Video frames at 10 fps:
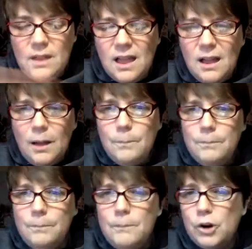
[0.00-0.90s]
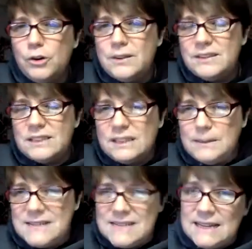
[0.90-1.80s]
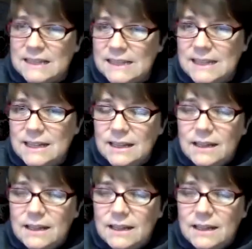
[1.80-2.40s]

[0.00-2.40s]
Myrrh is a little bit tingly,